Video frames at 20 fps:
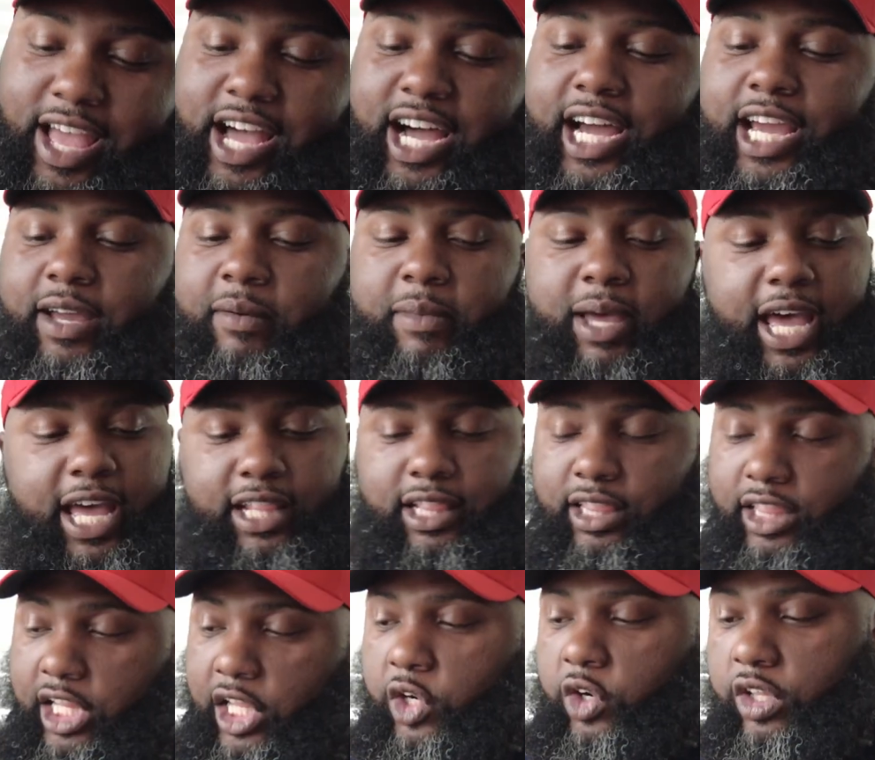I am
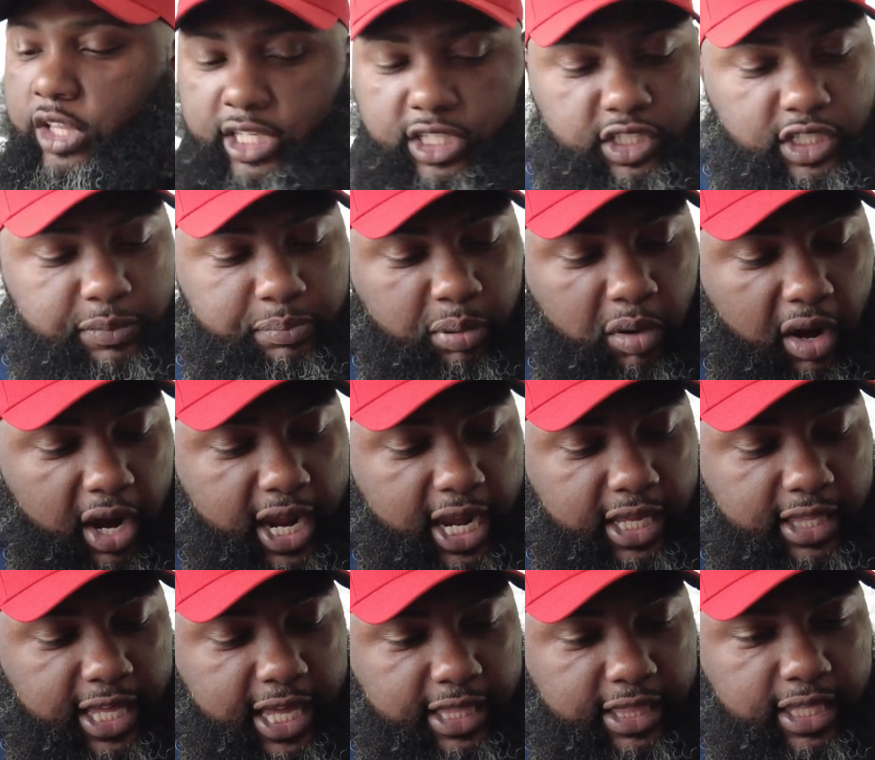literally just
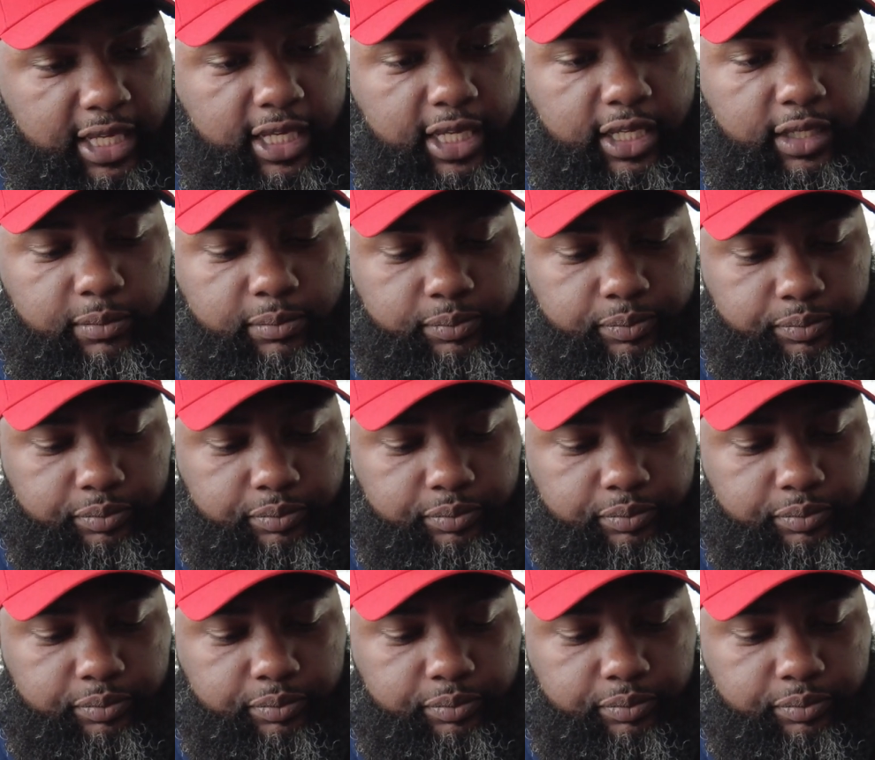praying that the